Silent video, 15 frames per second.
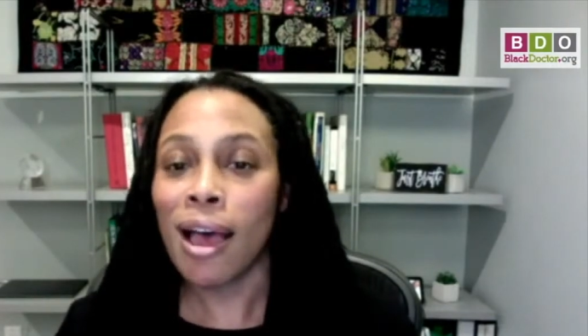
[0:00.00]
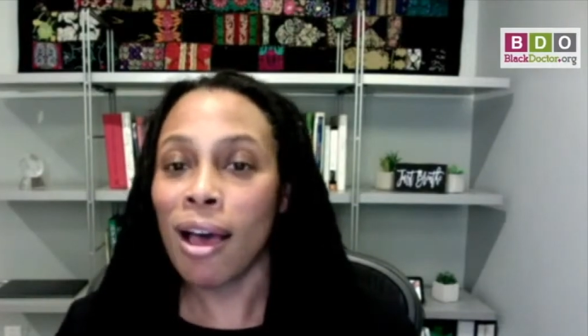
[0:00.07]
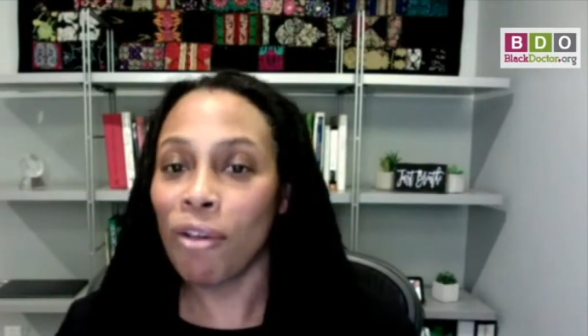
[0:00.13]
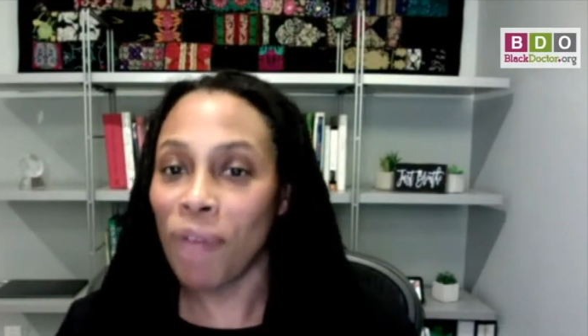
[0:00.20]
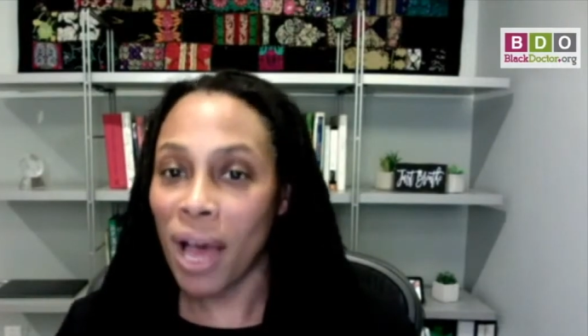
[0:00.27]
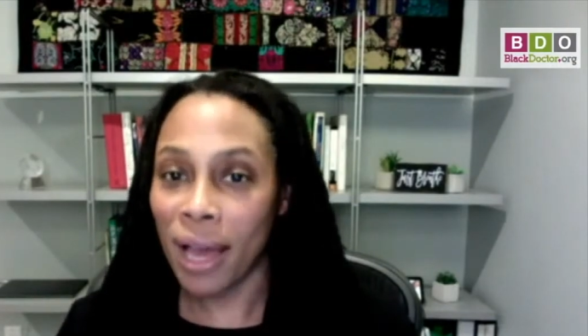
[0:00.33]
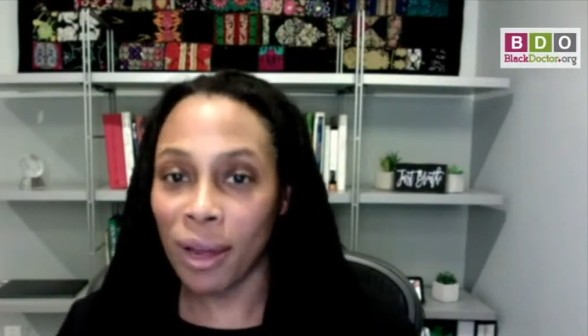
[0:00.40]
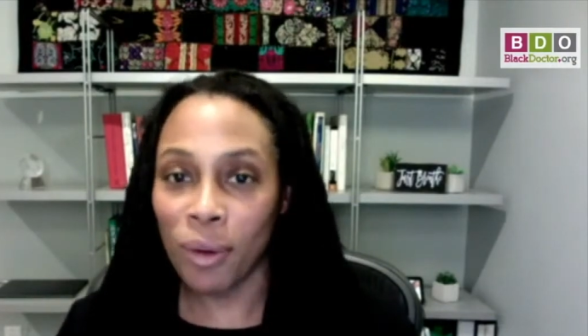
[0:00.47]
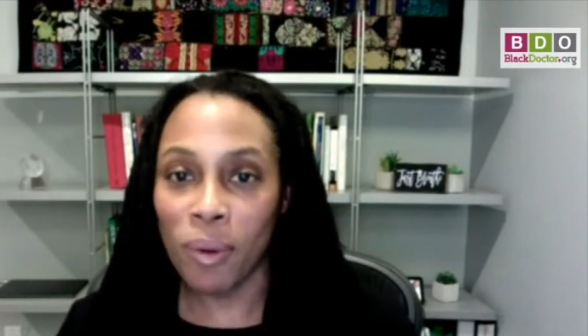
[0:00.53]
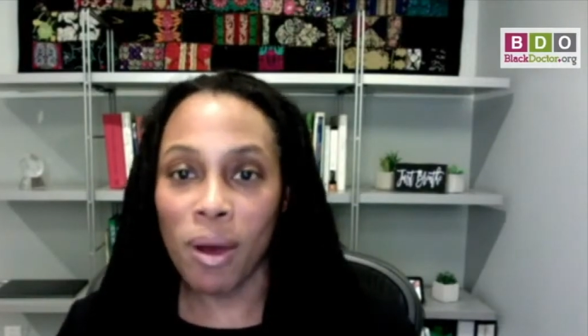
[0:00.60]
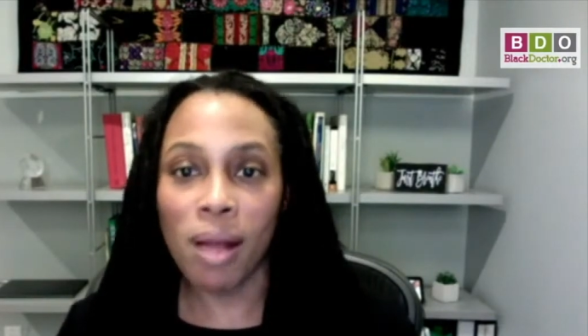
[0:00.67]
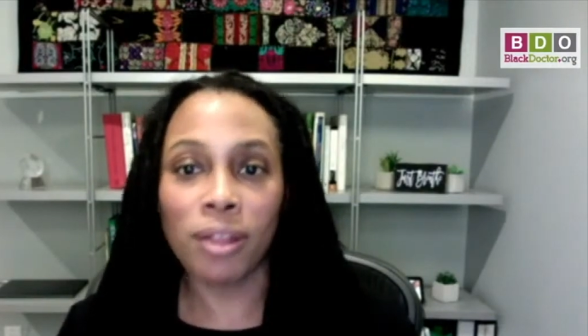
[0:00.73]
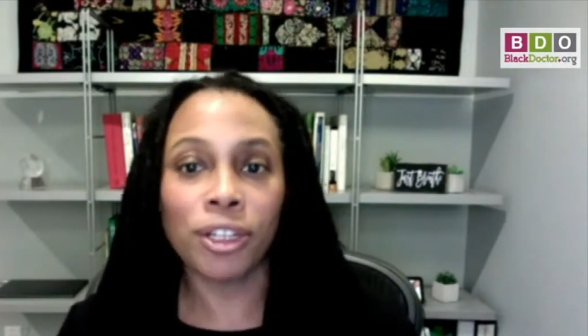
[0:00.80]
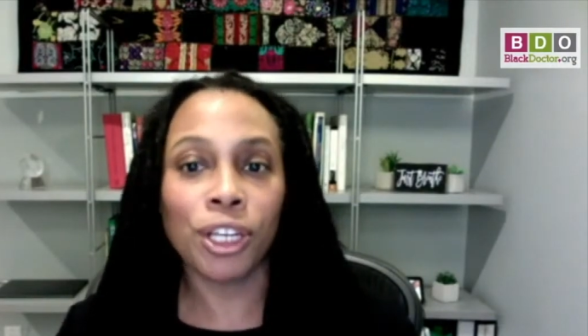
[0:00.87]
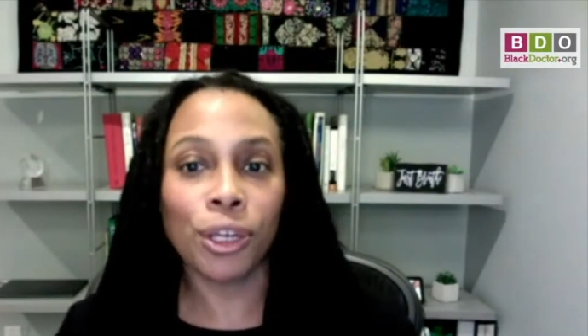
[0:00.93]
of high
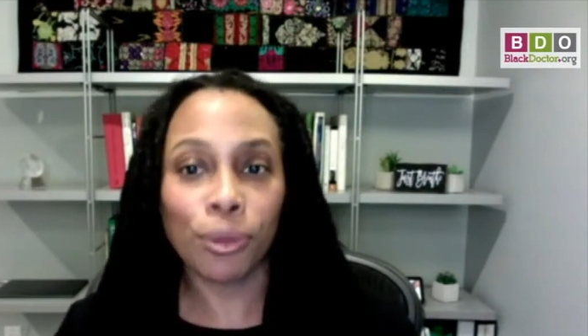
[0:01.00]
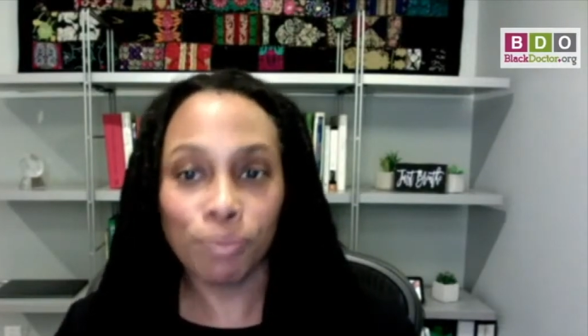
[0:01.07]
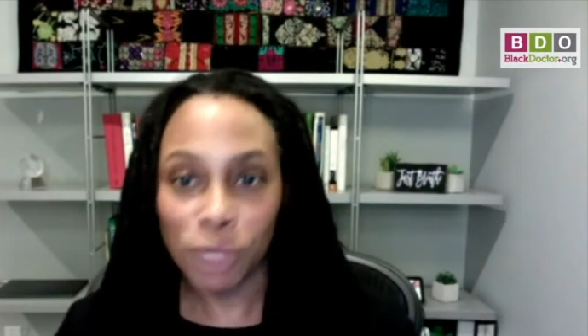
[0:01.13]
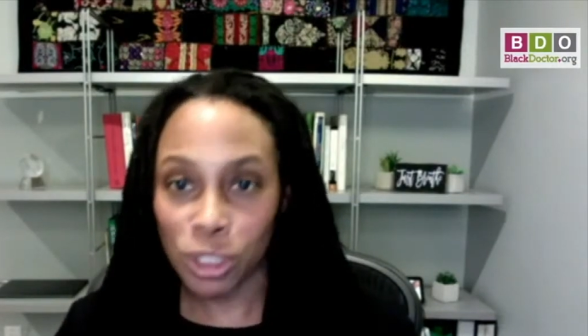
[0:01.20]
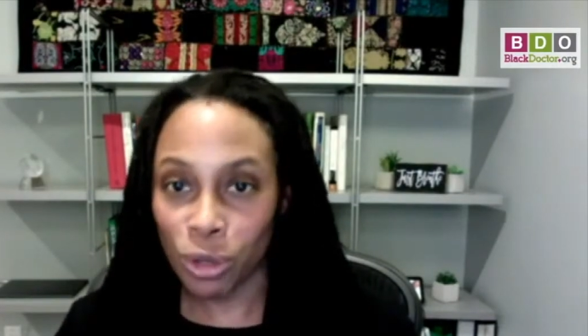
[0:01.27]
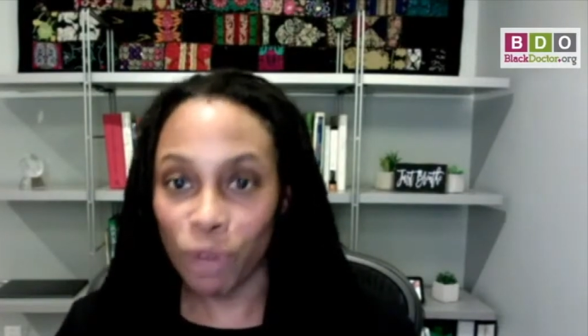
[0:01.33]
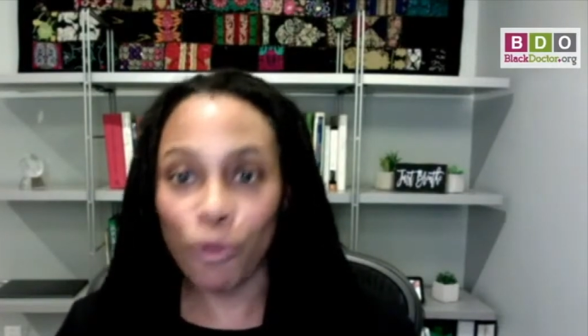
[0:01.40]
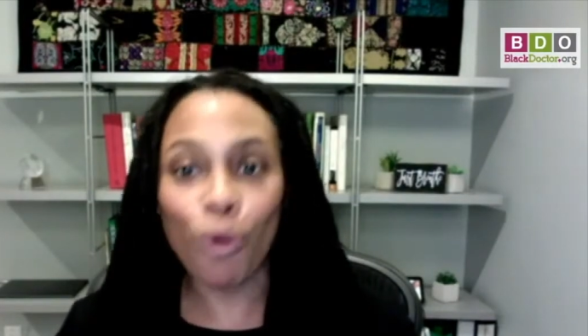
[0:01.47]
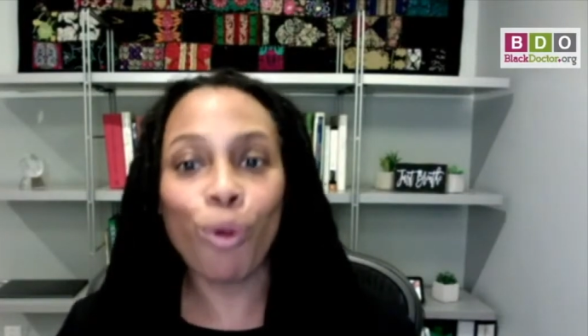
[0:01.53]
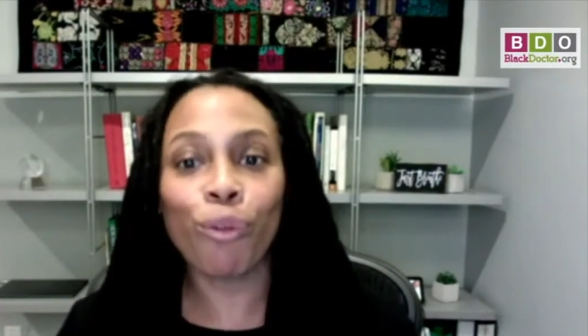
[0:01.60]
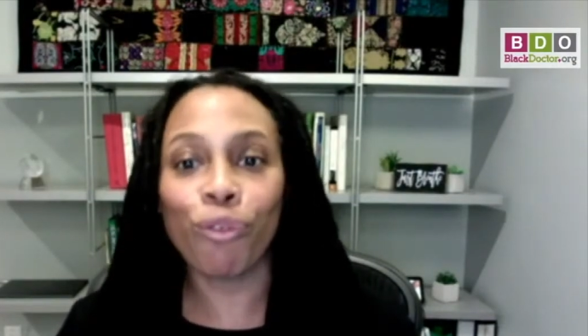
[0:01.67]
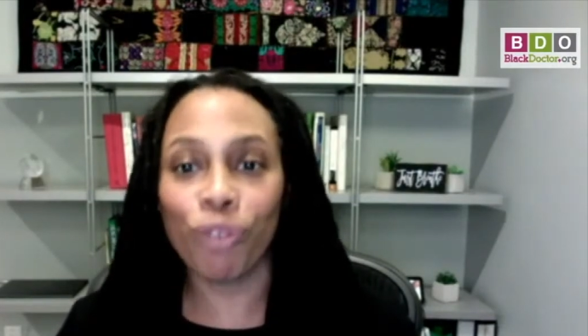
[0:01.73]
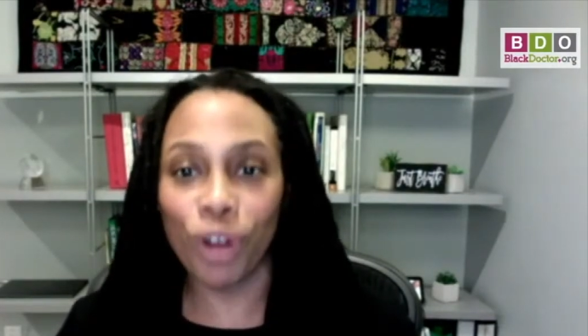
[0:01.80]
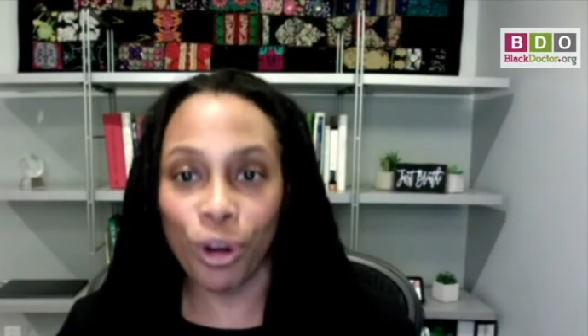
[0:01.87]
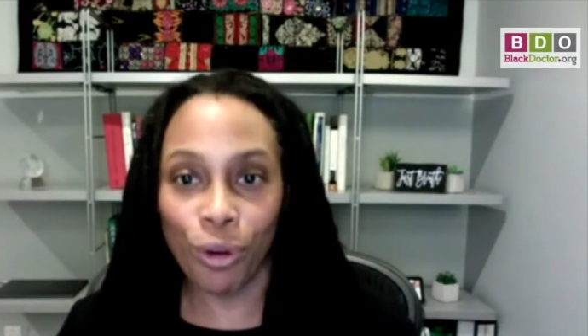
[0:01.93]
quality sort of
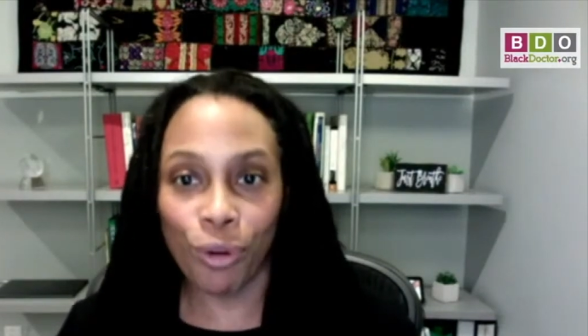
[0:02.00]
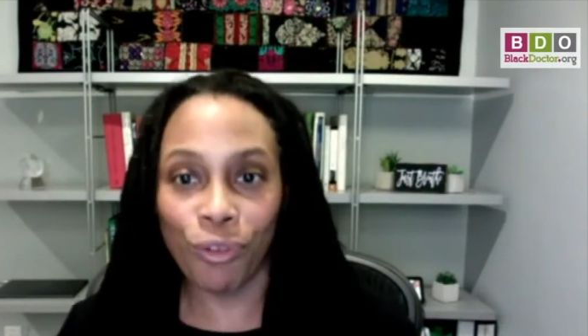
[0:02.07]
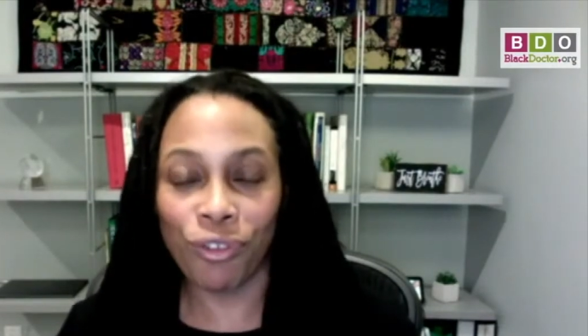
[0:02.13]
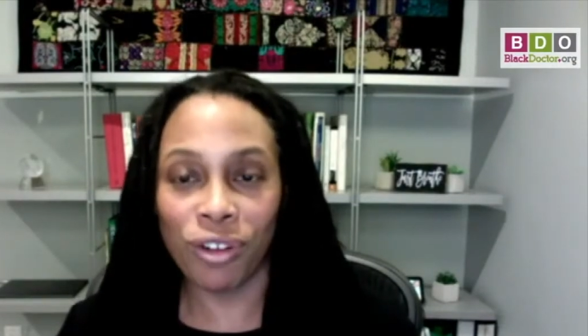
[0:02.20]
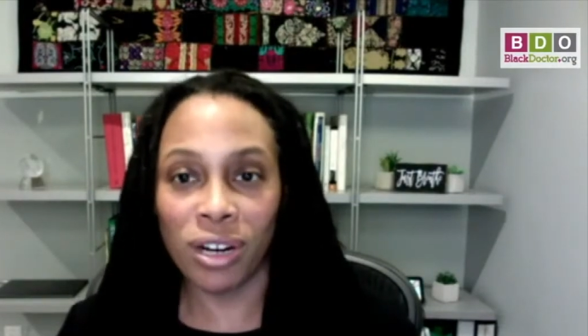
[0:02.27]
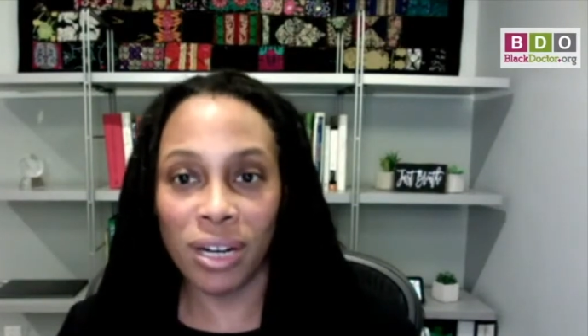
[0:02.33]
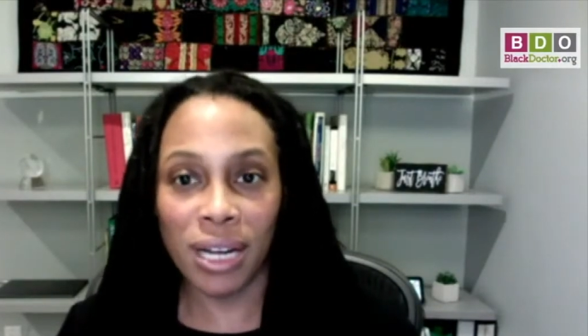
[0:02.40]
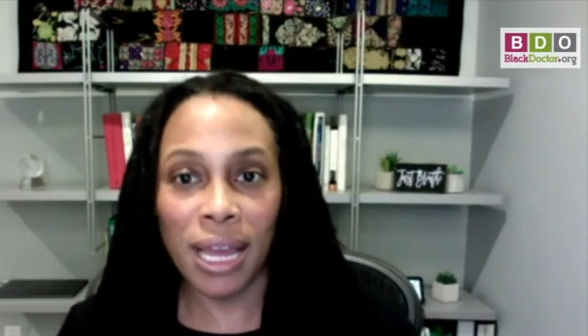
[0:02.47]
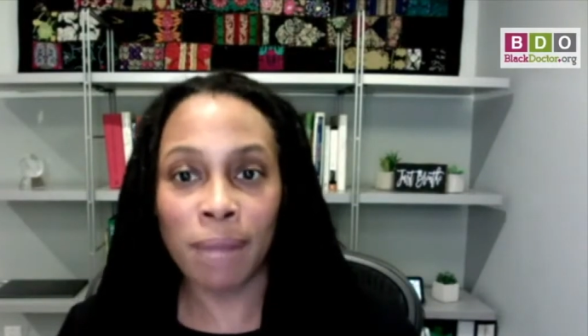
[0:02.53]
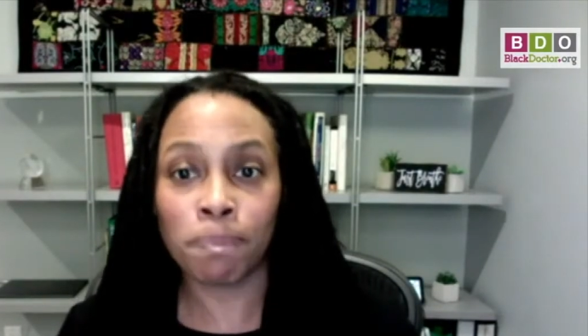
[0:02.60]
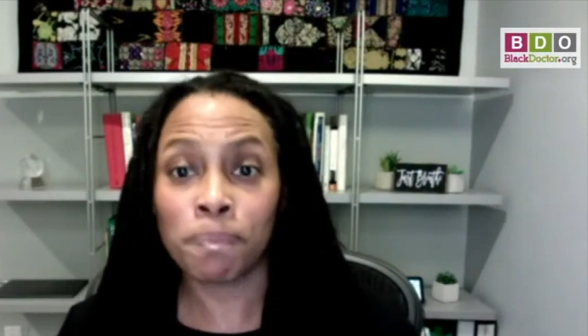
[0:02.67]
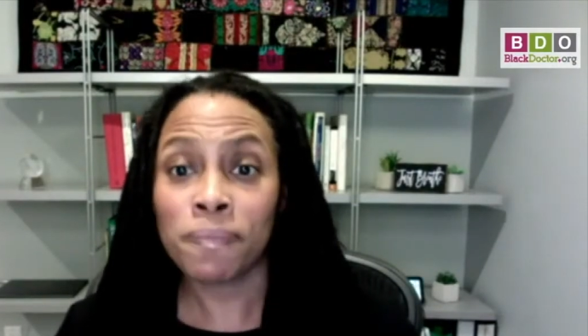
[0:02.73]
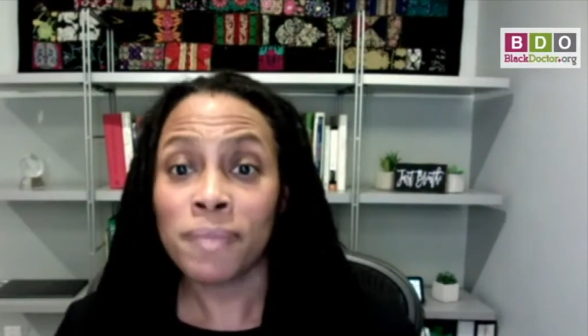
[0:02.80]
over and over again.